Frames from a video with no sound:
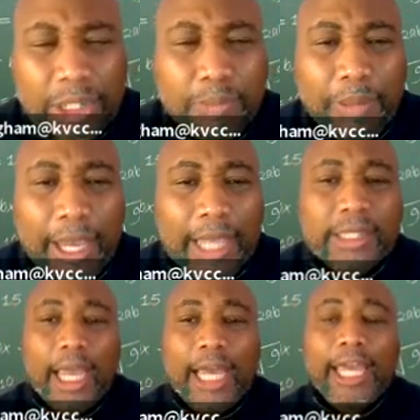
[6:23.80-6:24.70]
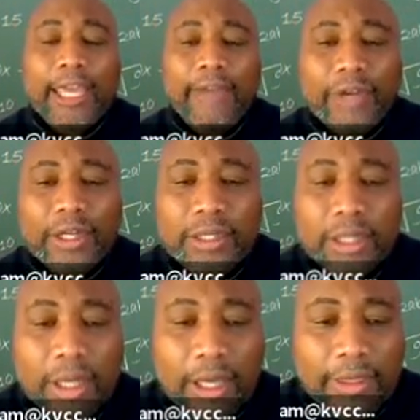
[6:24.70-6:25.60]
spaced, and they give us
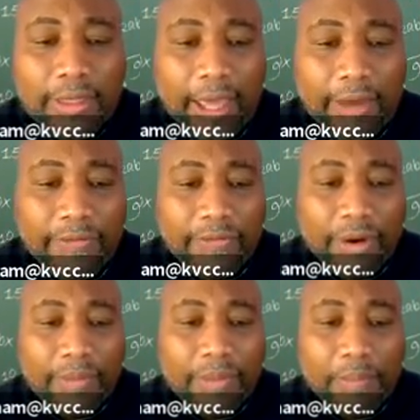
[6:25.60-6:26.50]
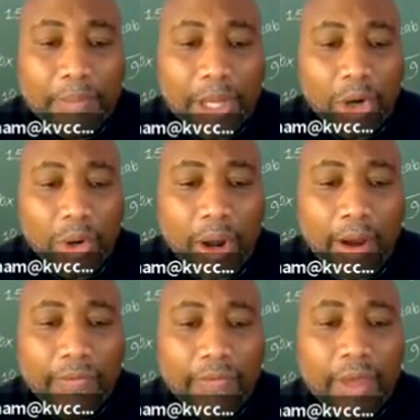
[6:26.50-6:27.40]
that from the middle
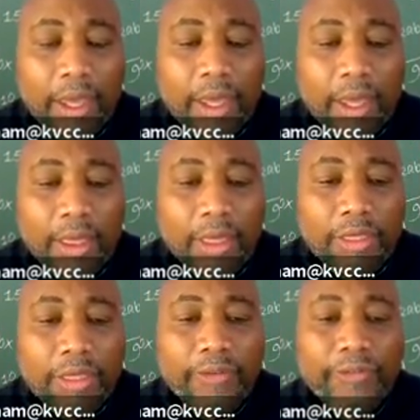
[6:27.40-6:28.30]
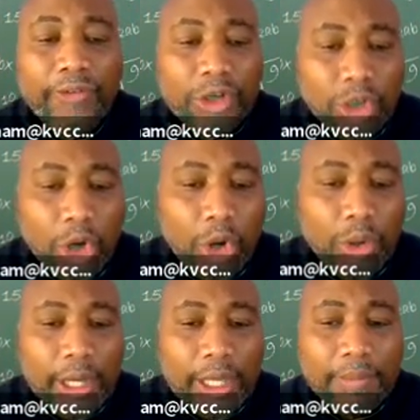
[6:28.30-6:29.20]
of the first
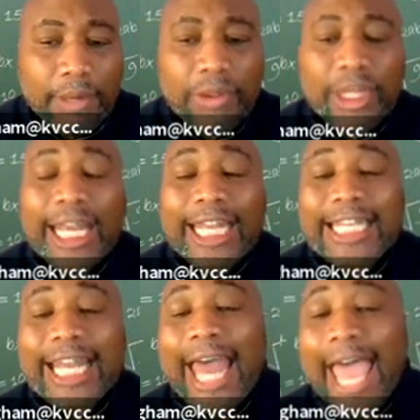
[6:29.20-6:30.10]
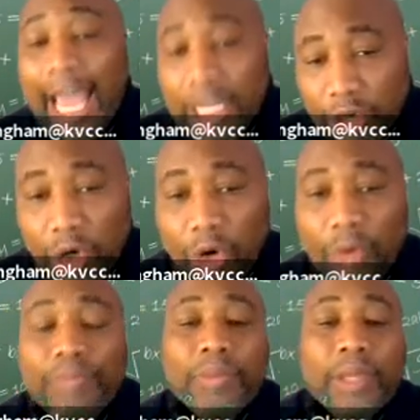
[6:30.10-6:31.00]
hole and the middle of the last
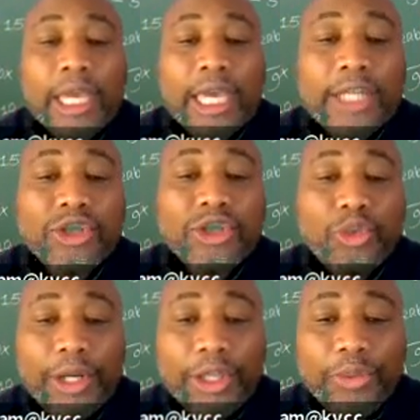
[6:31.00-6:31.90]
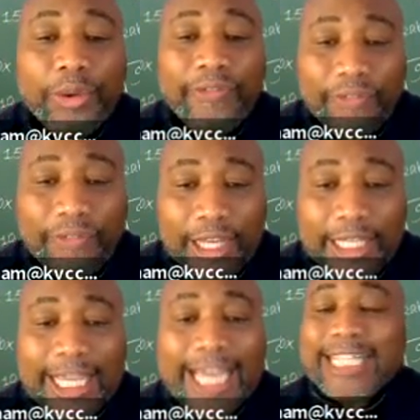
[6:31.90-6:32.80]
hole, it's 23 feet,
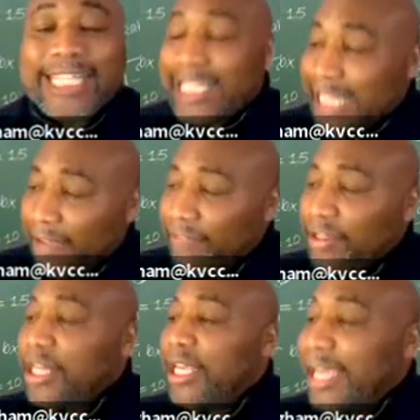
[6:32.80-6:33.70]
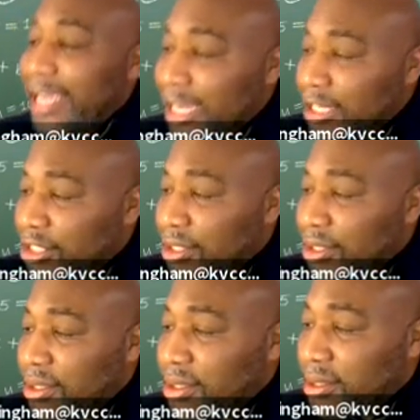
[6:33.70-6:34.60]
7
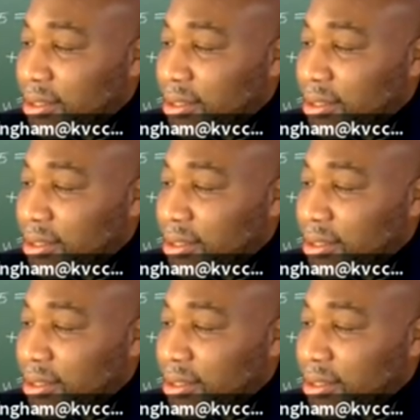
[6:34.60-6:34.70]
inches.